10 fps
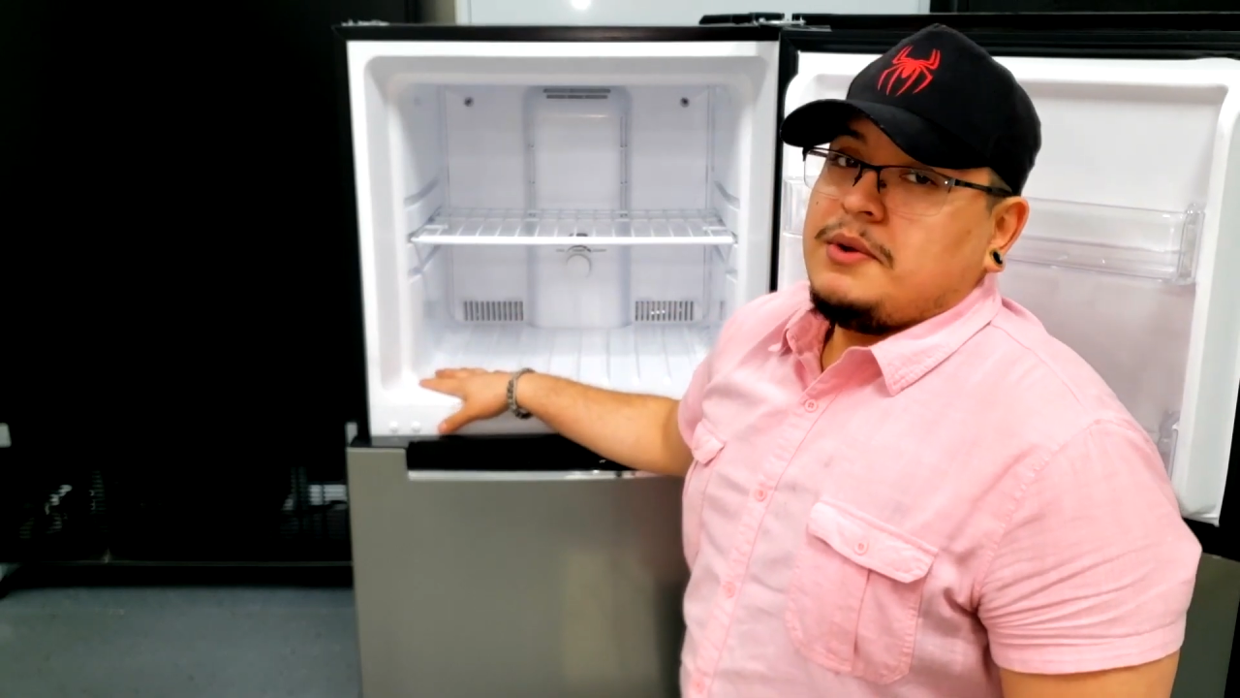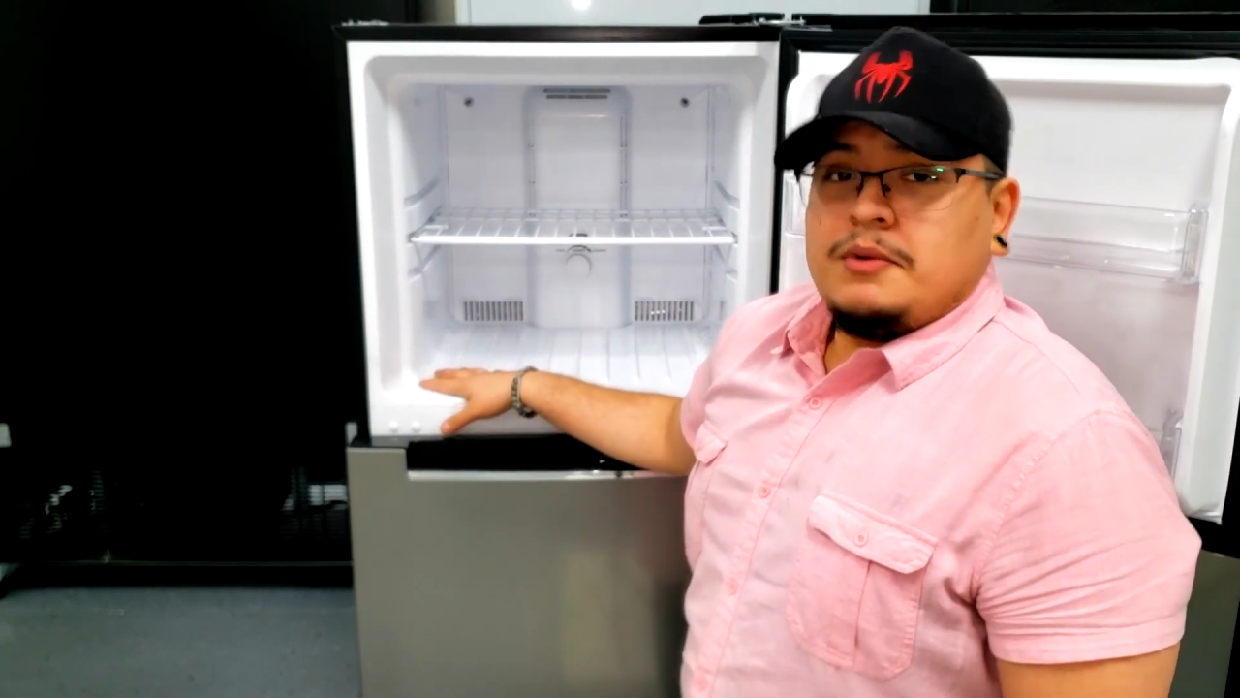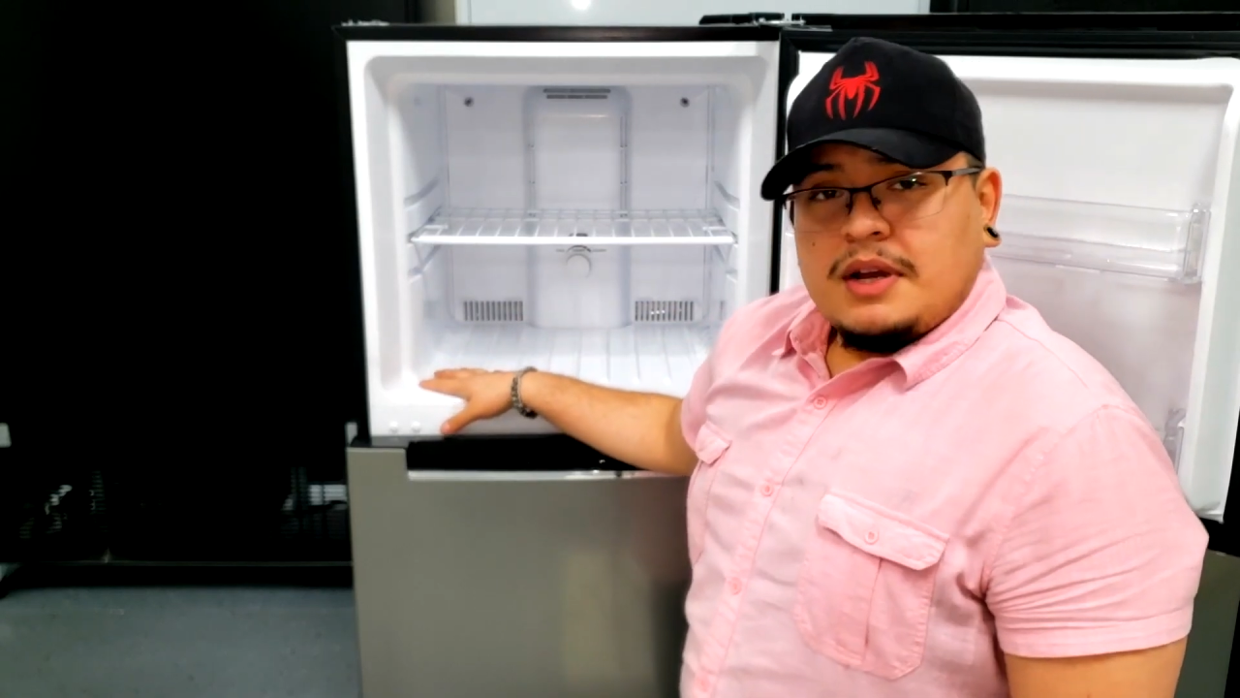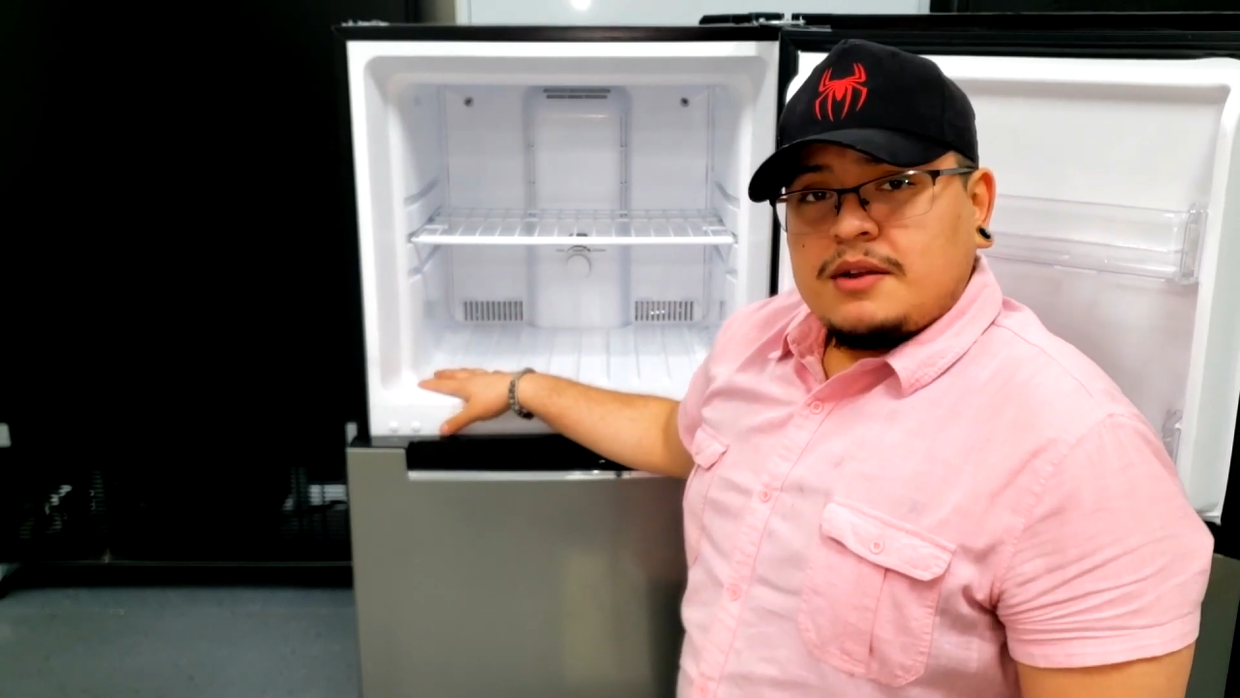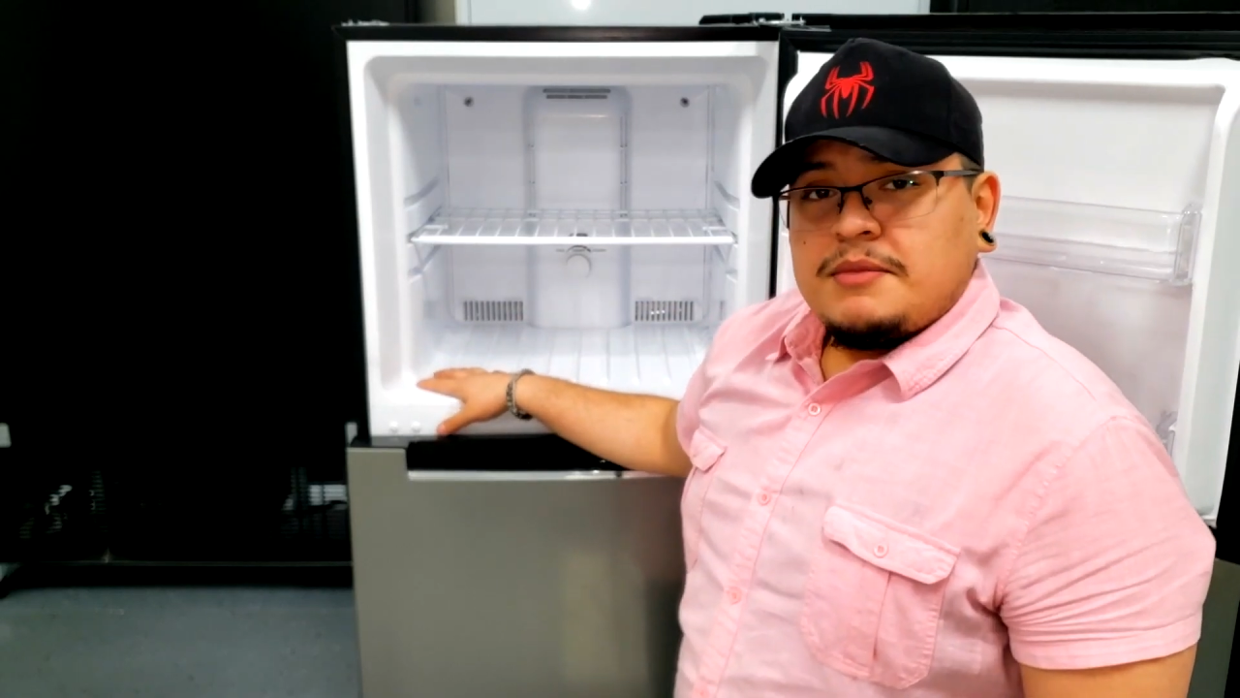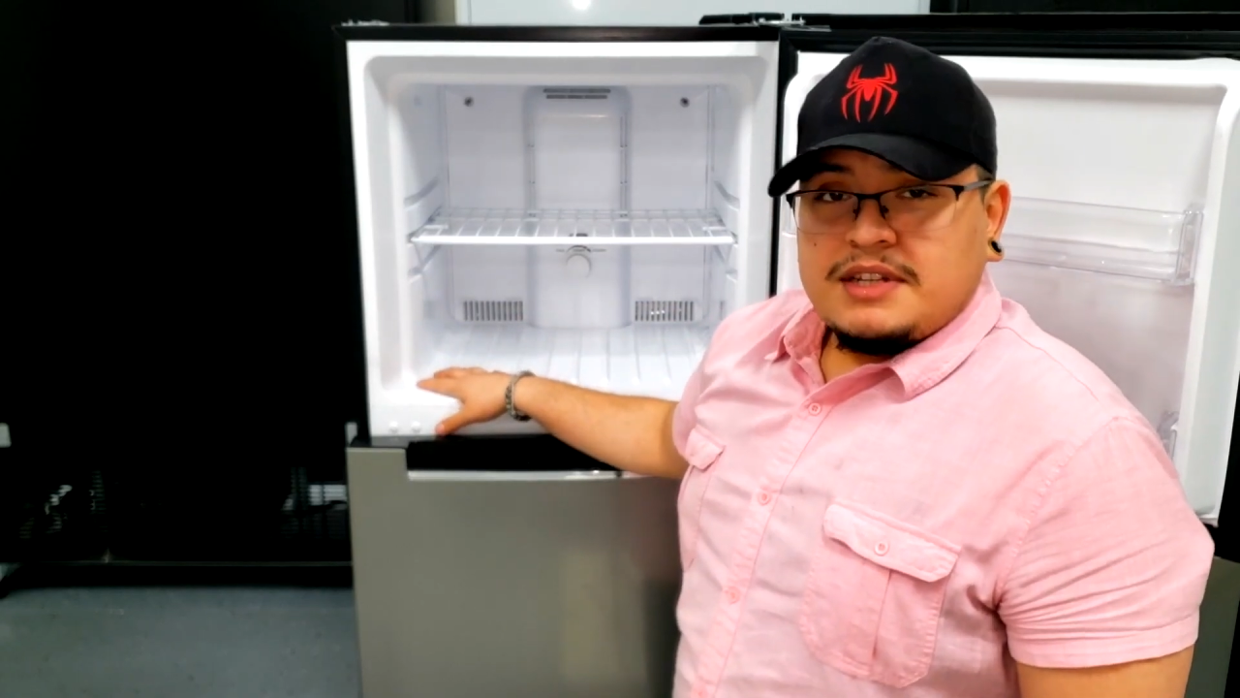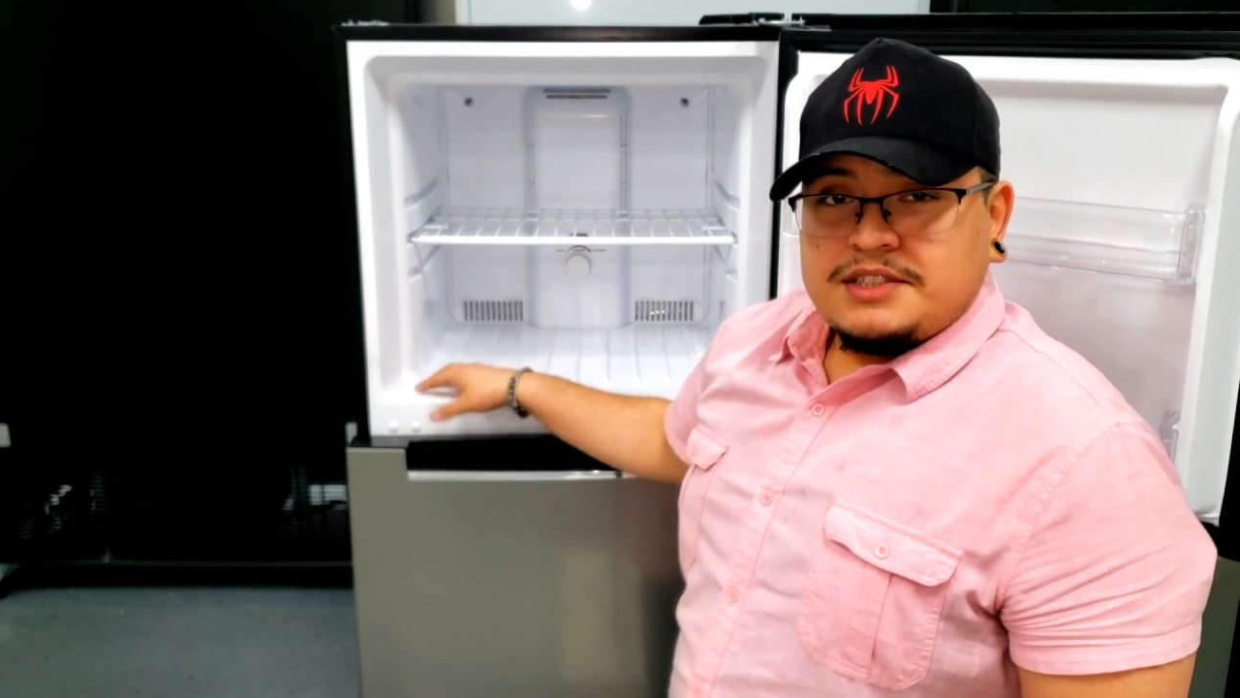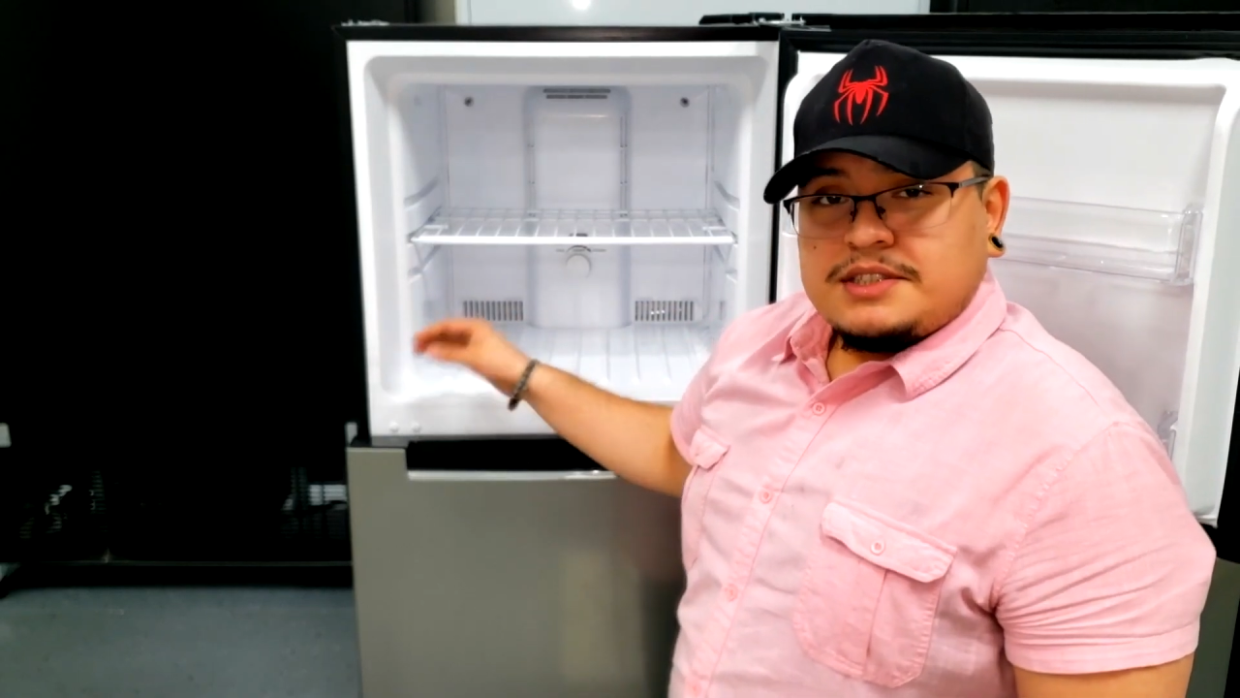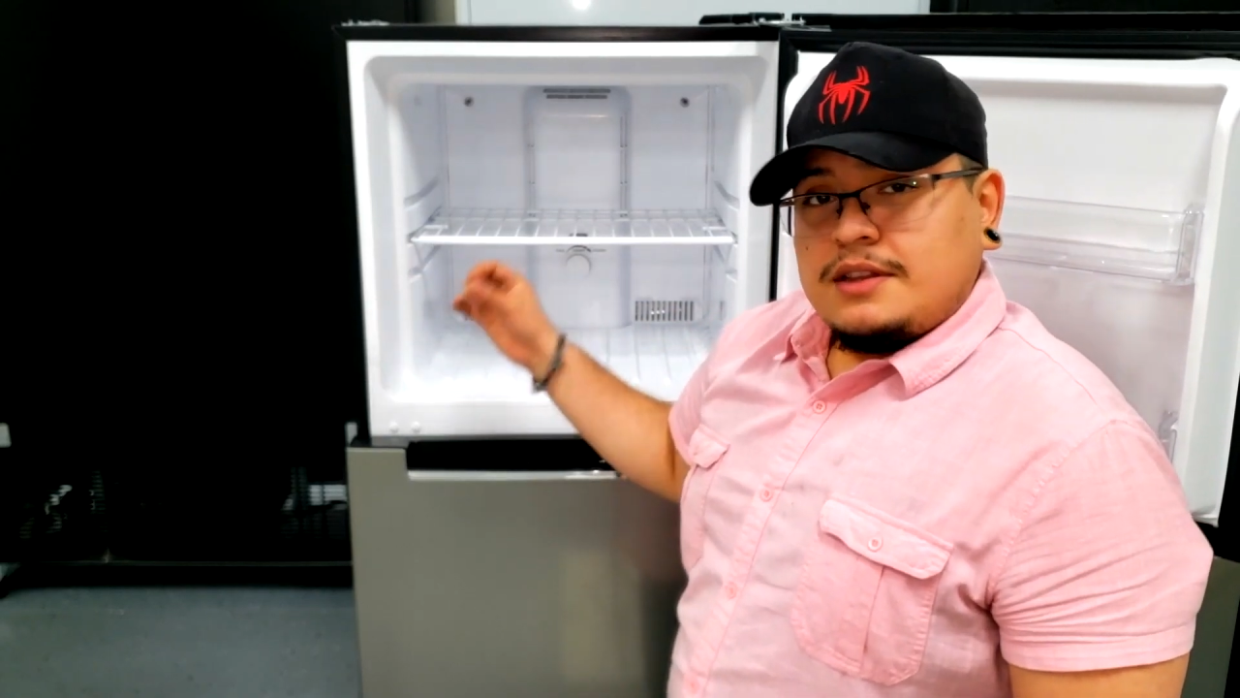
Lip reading: recommend just